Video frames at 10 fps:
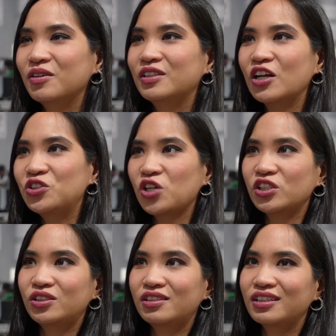not
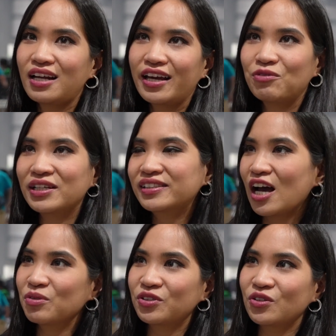just like
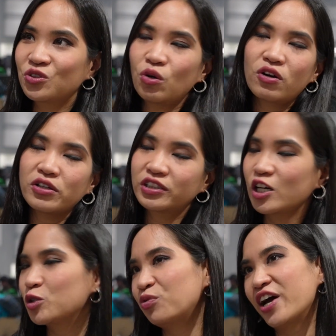$1,000
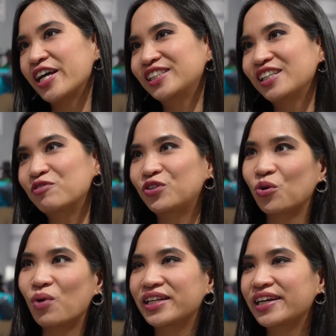cash prize after
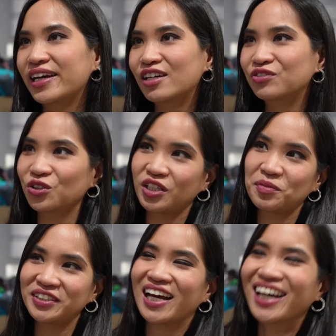1 year of tournament.